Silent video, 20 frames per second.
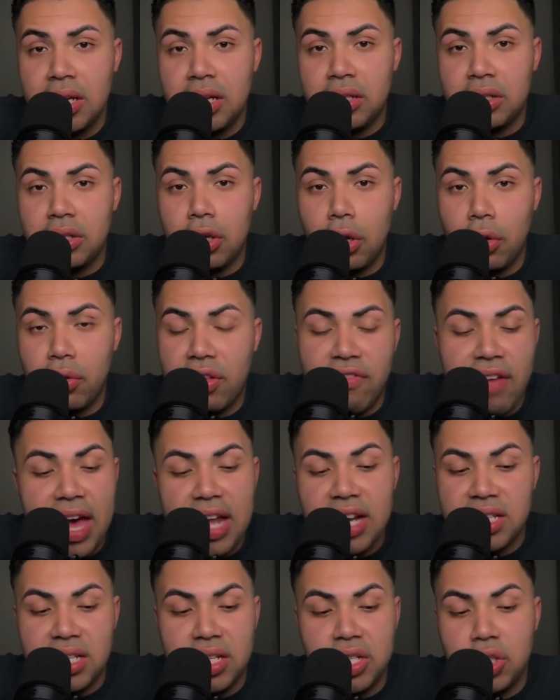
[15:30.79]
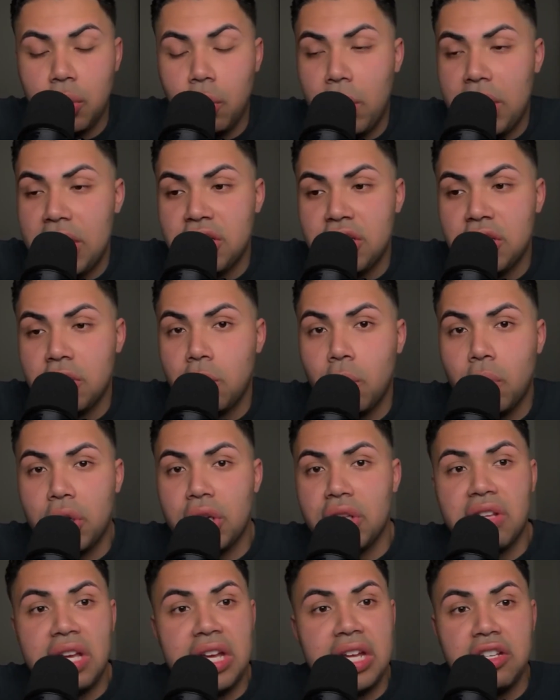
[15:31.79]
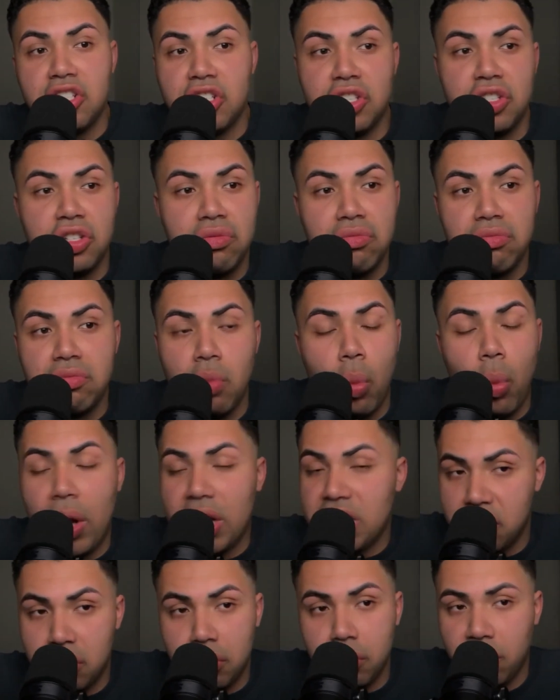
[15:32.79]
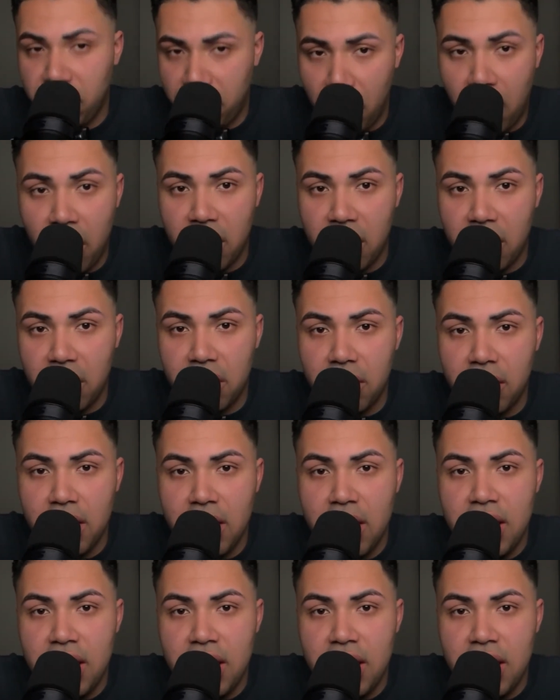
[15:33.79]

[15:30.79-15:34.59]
You know, they've had a situation where it just went too far,